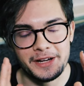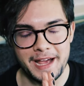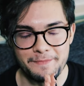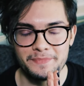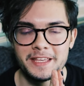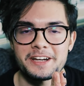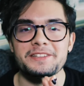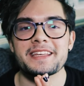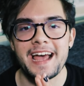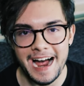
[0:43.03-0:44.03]
Okay,
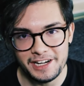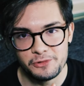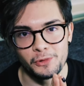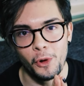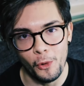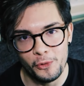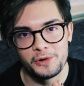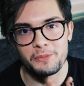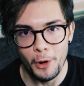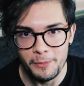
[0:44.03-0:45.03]
here's the actual
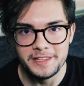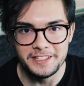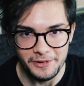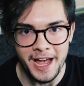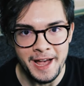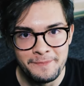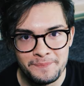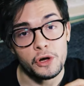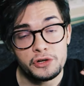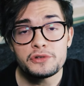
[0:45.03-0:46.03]
awkward moments, okay?
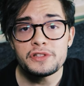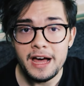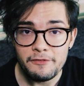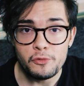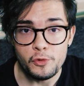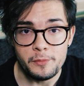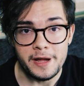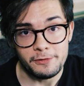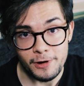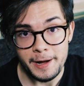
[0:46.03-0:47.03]
So I used to have a
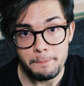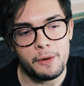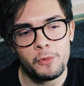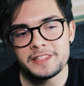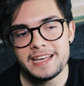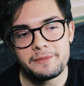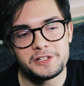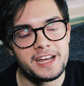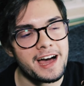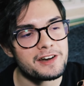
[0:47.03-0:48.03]
roommate, right? And one time
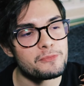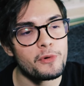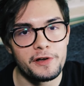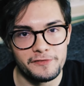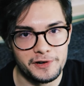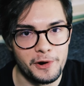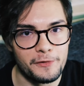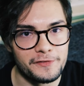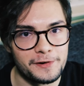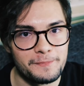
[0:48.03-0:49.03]
she had her boyfriend
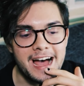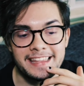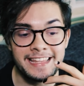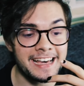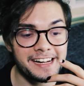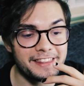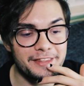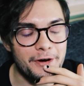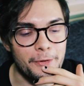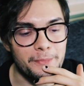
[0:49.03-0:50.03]
over. And I
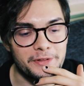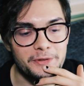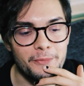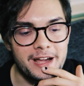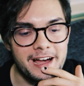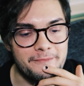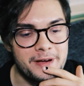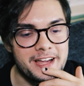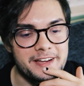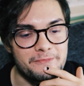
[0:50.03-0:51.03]
didn't know, but the way I
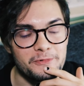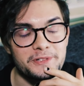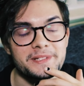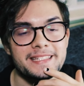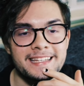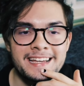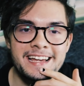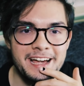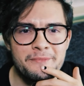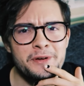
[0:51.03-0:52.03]
met him was
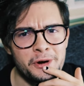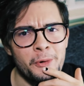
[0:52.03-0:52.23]
a bit